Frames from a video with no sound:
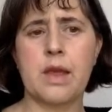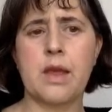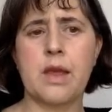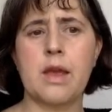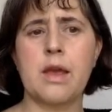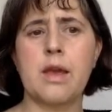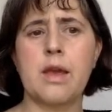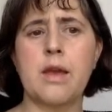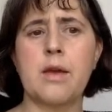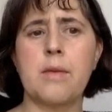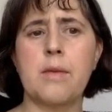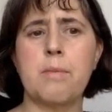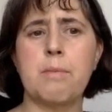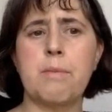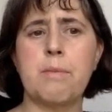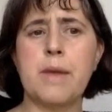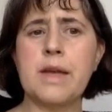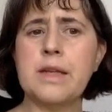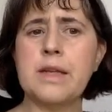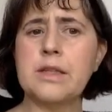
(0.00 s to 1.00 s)
Uh,
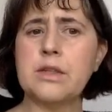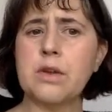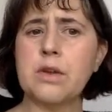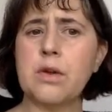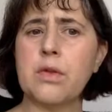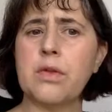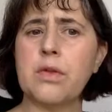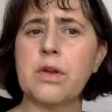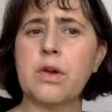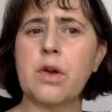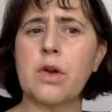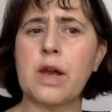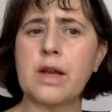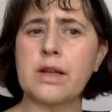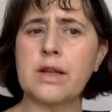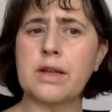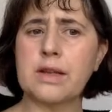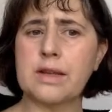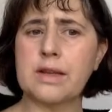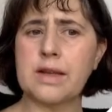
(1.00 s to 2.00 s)
based on the
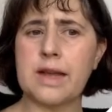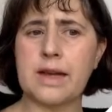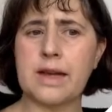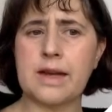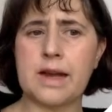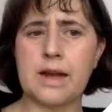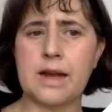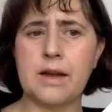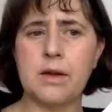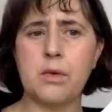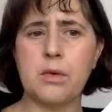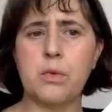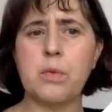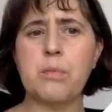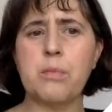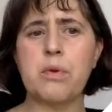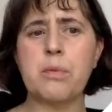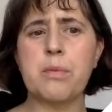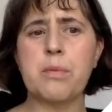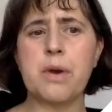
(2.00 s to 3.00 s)
collected data, we
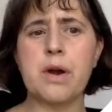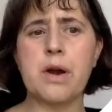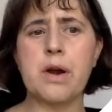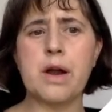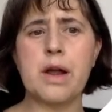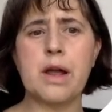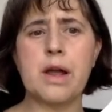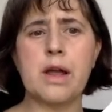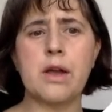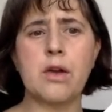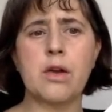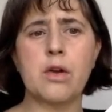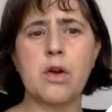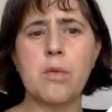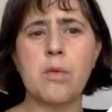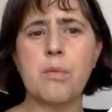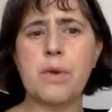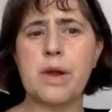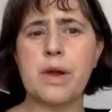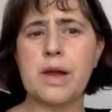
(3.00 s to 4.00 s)
prepare a
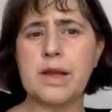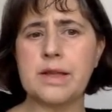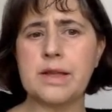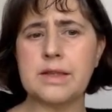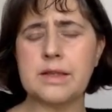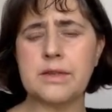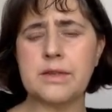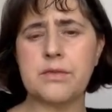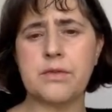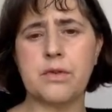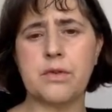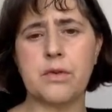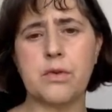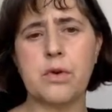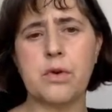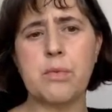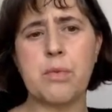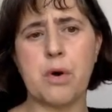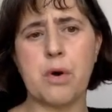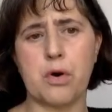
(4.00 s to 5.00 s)
comprehensive
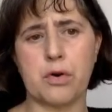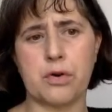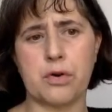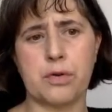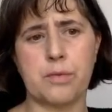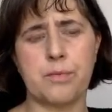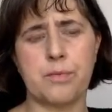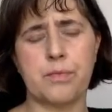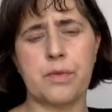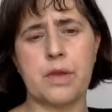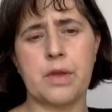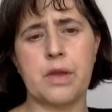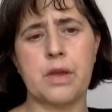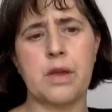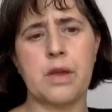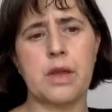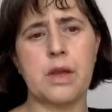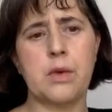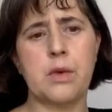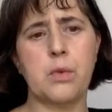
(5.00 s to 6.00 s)
report uh,
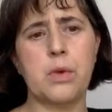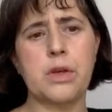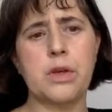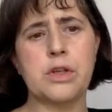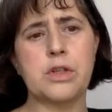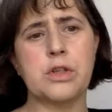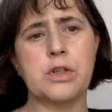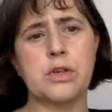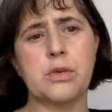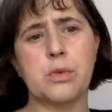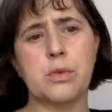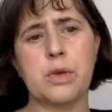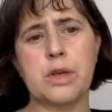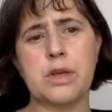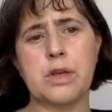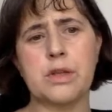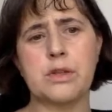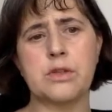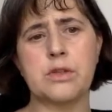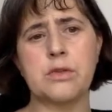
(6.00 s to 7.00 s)
in which
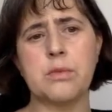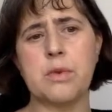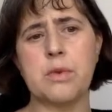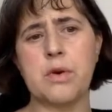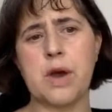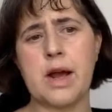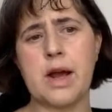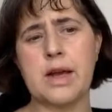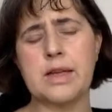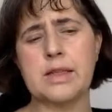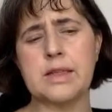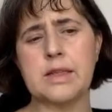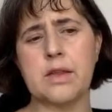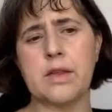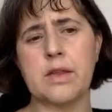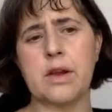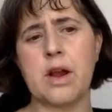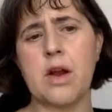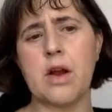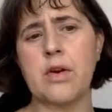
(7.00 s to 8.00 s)
we summarize
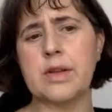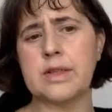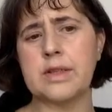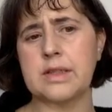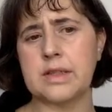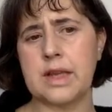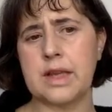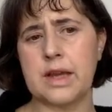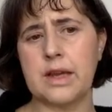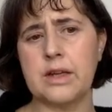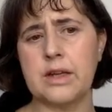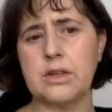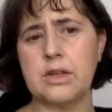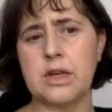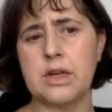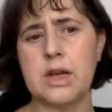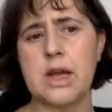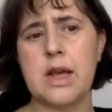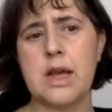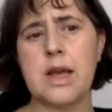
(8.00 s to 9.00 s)
the current stage
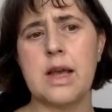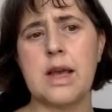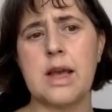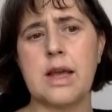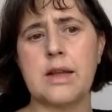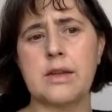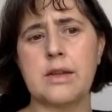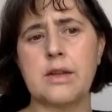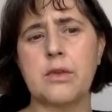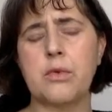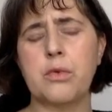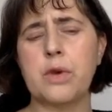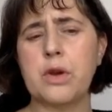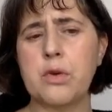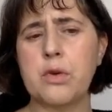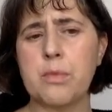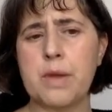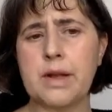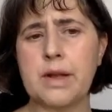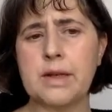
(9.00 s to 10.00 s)
and
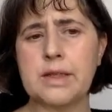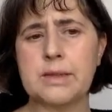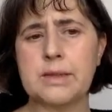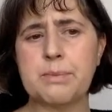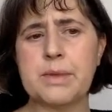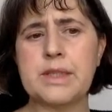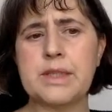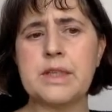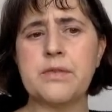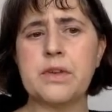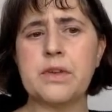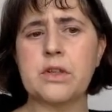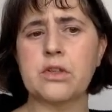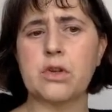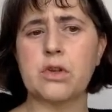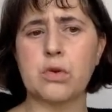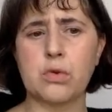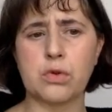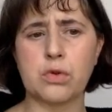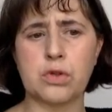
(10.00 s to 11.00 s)
recommend specific
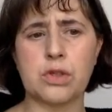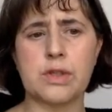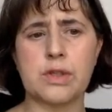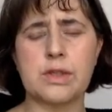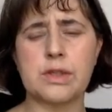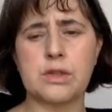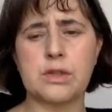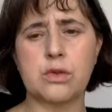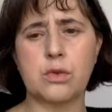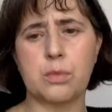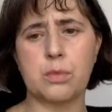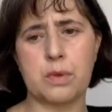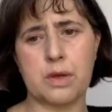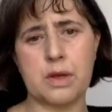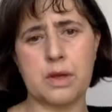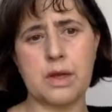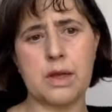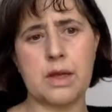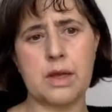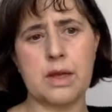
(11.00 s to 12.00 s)
solutions to
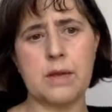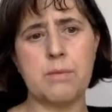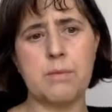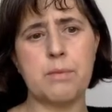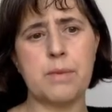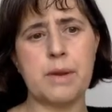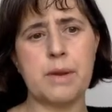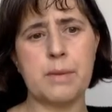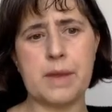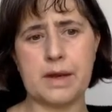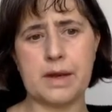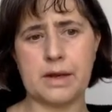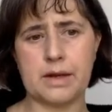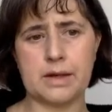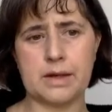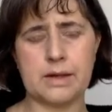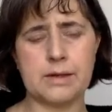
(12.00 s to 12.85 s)
be implemented.